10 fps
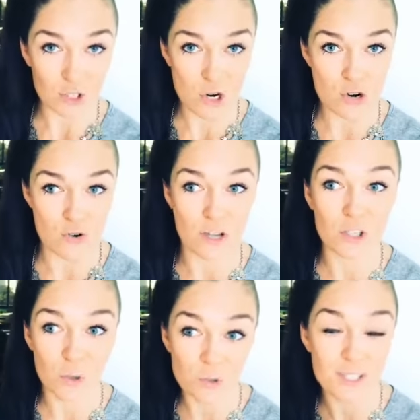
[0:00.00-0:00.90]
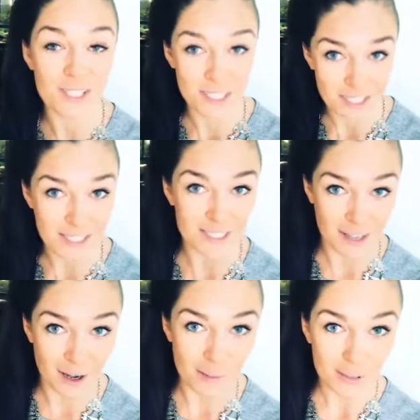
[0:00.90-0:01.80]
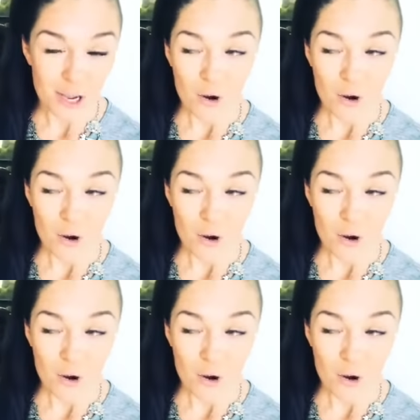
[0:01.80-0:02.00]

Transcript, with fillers: to your success hub,